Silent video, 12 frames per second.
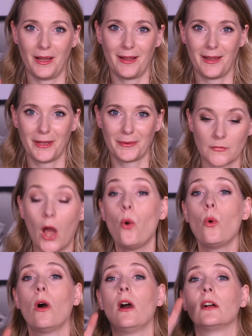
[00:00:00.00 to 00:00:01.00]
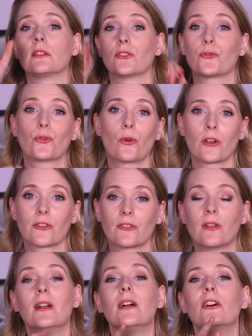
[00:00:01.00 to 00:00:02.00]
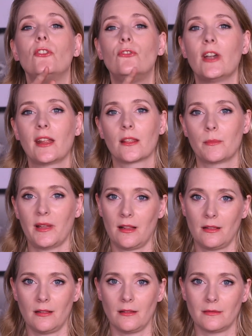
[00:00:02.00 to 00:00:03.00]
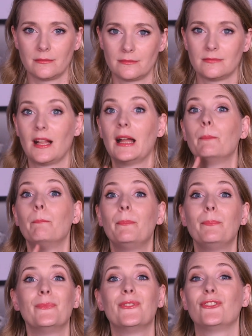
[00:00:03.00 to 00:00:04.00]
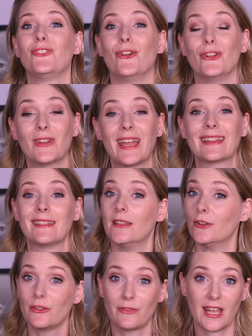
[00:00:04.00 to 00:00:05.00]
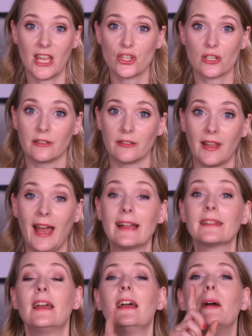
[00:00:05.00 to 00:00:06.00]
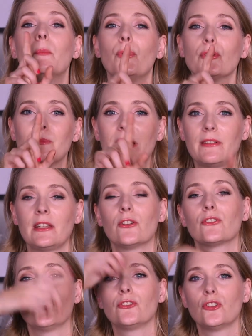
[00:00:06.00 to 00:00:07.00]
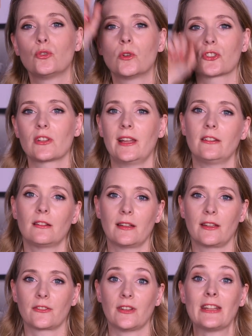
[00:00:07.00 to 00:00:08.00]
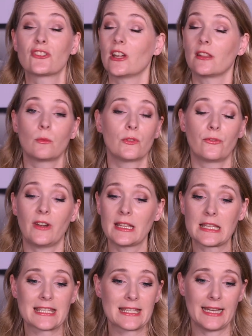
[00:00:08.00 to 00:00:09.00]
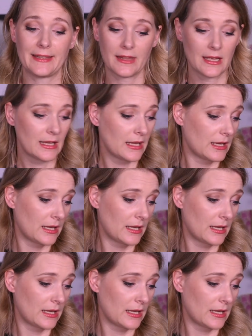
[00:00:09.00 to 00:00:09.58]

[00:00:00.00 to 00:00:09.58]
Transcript: Bye! Oh, of course, ring the bell, get notifications, and put my videos on your watch later list, and share them with friends, and